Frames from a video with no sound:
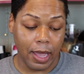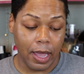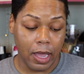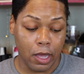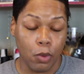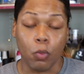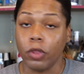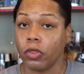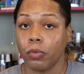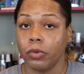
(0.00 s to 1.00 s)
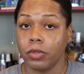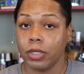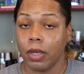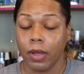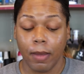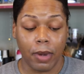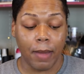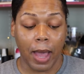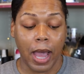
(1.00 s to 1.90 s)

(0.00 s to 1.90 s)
And with the Rouge sale coming up,